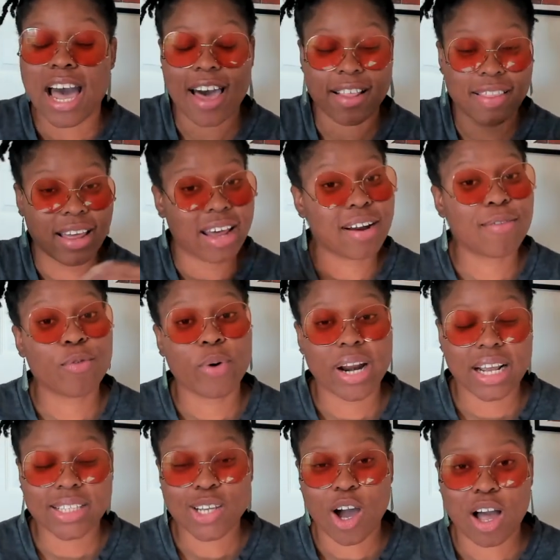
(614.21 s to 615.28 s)
a lot of what
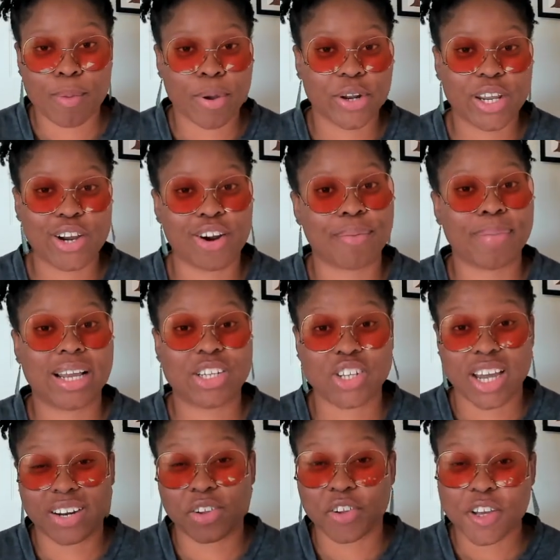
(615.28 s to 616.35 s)
I talk about here on my
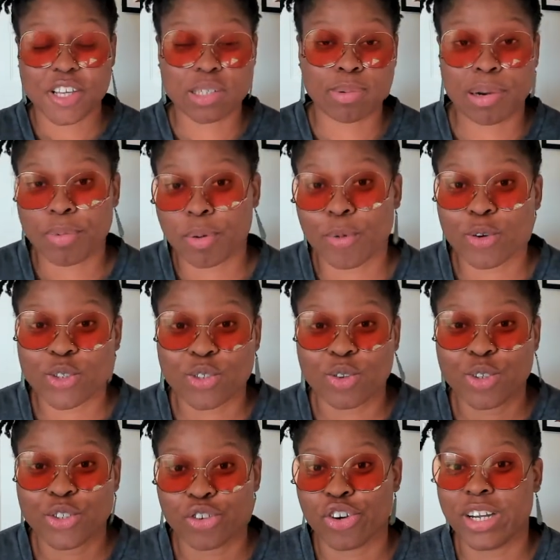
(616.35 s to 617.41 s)
channel is my
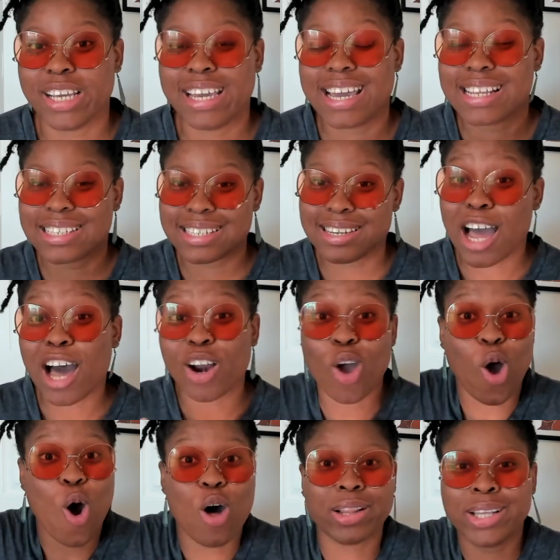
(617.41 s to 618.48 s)
promotional journey. It's not
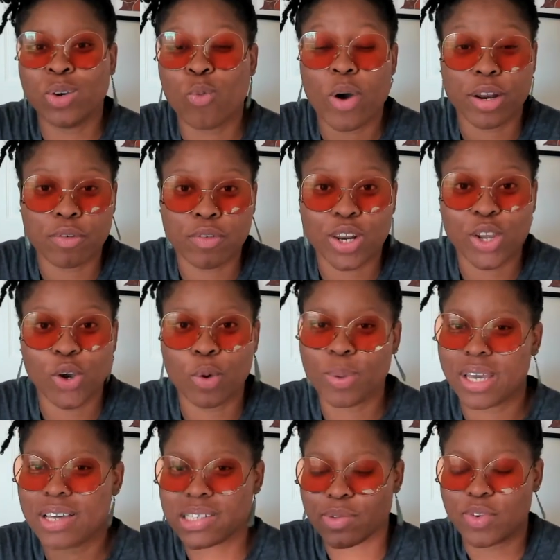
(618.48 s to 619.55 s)
all in one video,
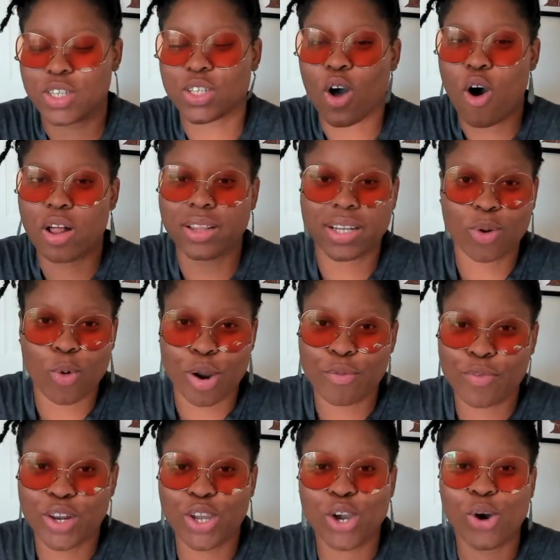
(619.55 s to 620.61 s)
because if it's all in one
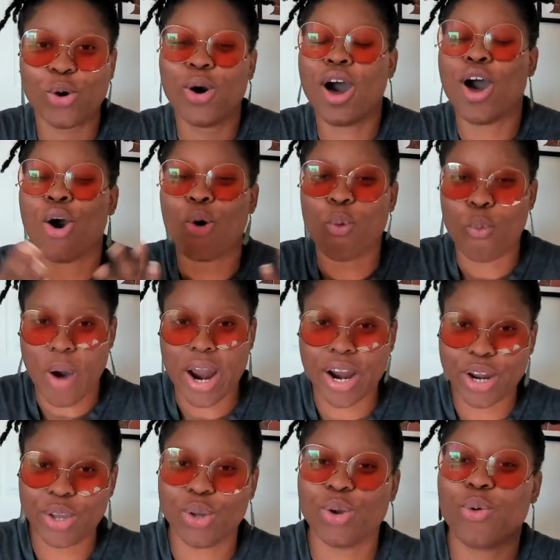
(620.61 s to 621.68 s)
video, why
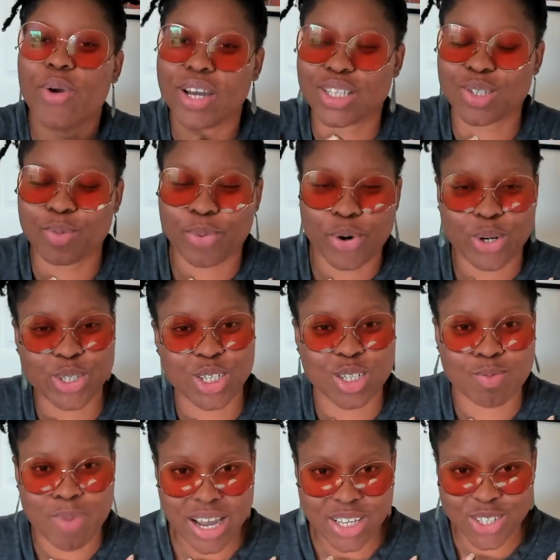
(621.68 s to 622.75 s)
are you going to
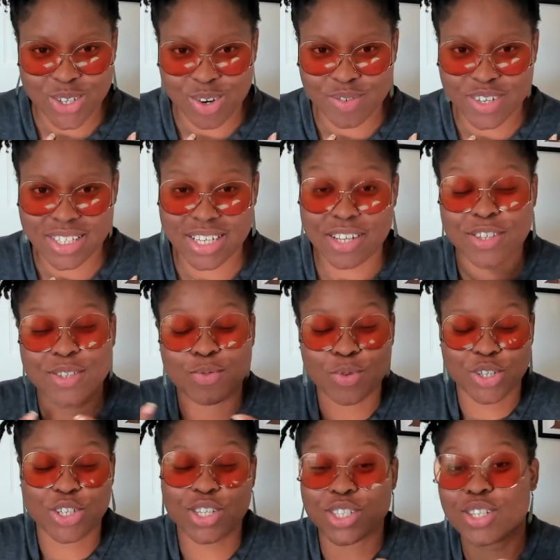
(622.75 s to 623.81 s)
purchase my services,
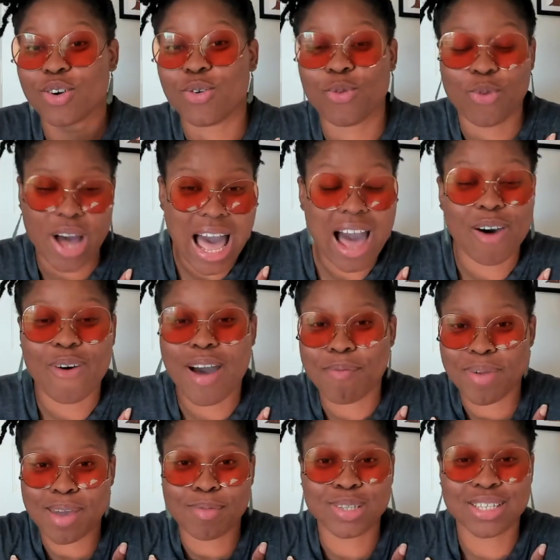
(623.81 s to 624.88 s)
which is how
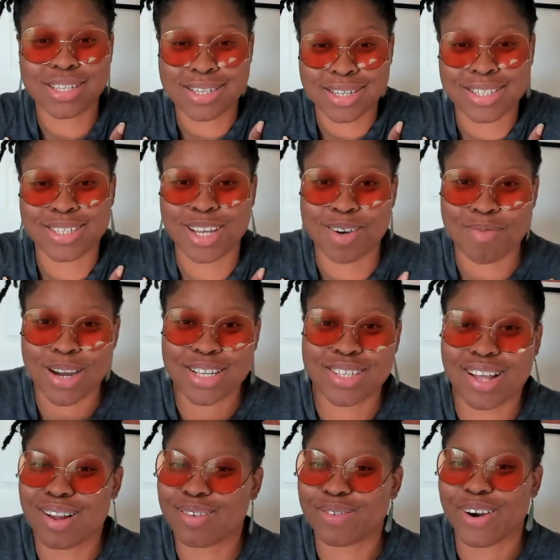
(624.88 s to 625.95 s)
I'm able to sustain
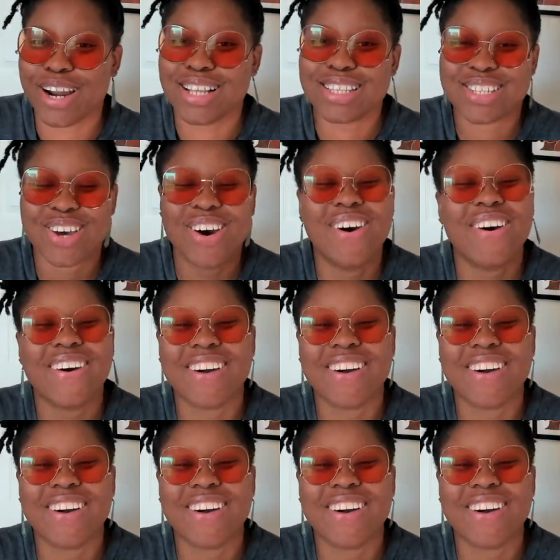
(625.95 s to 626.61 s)
myself, right? So,